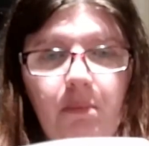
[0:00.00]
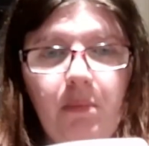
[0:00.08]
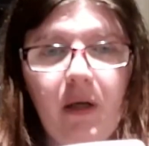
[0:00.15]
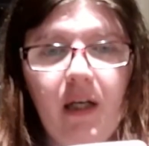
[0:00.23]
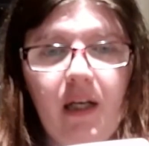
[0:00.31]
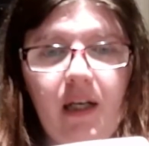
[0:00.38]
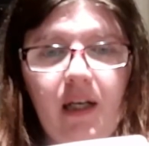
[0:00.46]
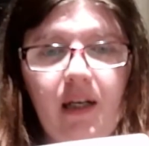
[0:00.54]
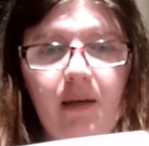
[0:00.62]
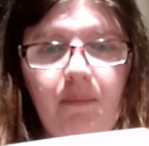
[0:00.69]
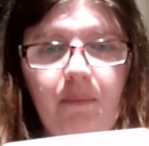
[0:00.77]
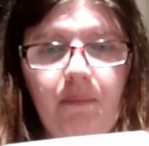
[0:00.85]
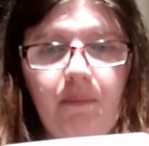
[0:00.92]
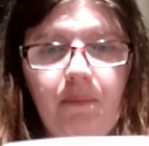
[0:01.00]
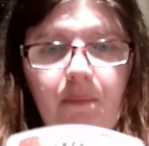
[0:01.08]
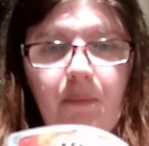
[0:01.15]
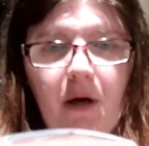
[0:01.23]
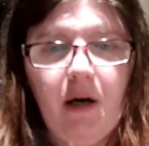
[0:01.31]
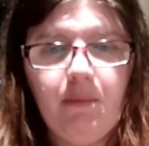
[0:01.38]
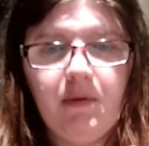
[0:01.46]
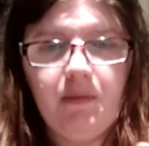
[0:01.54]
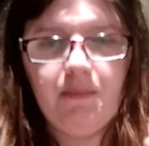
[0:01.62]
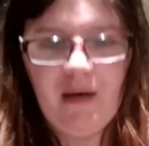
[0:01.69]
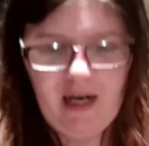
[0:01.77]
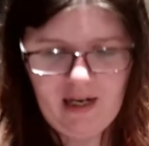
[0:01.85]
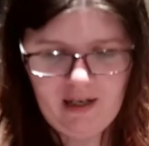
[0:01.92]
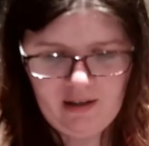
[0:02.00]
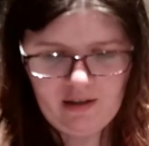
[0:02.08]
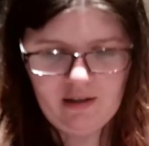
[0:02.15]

but it pops back.